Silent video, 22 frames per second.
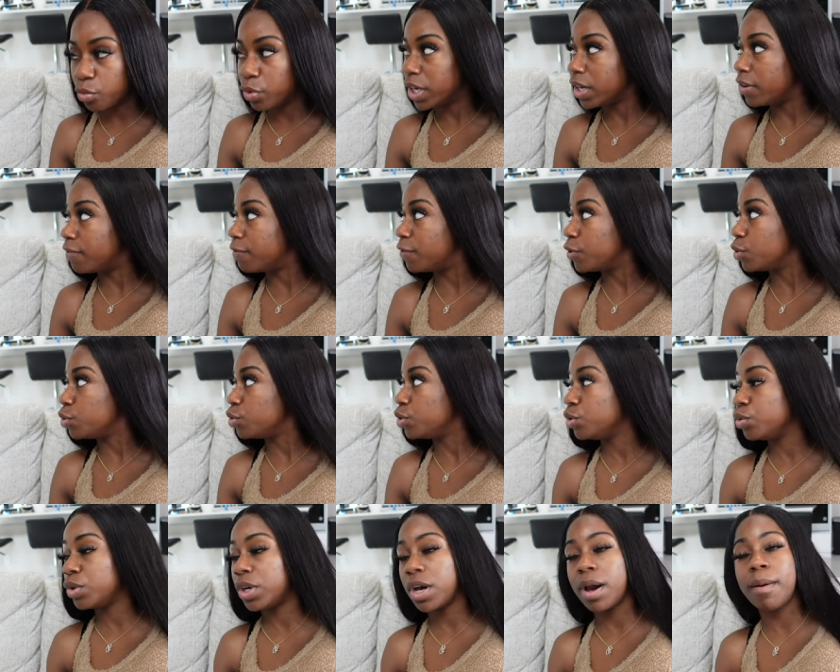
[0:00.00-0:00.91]
When the food
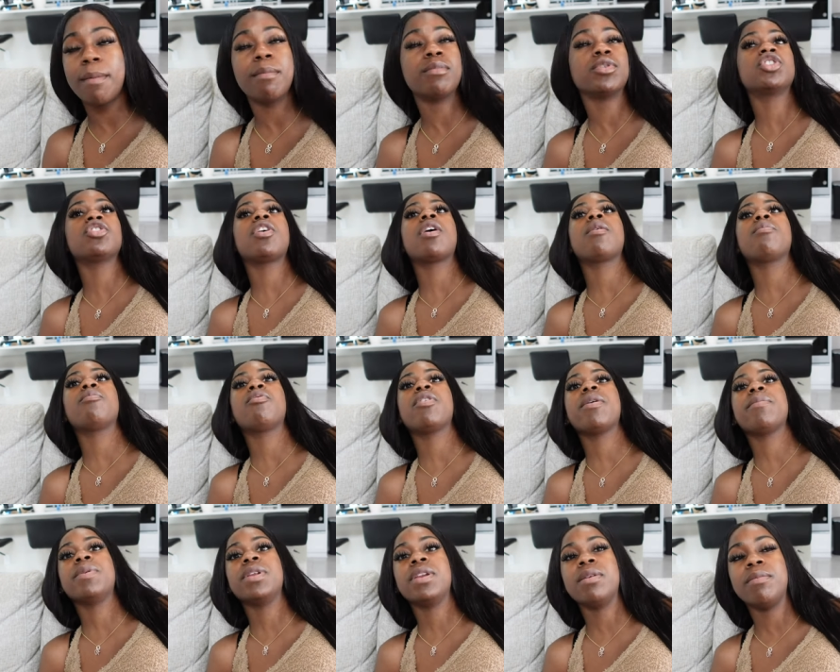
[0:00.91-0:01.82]
do come, I'ma start
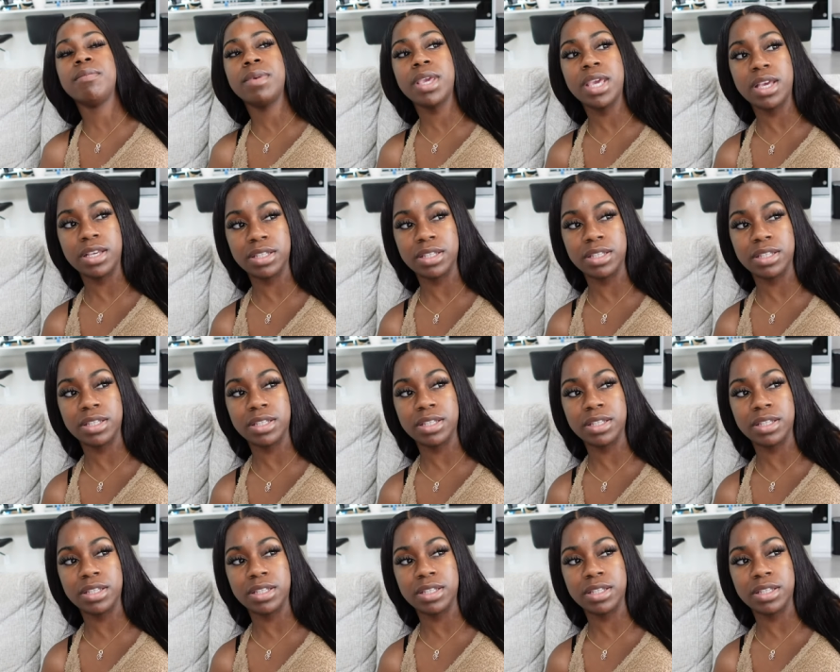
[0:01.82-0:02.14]
prepping the meat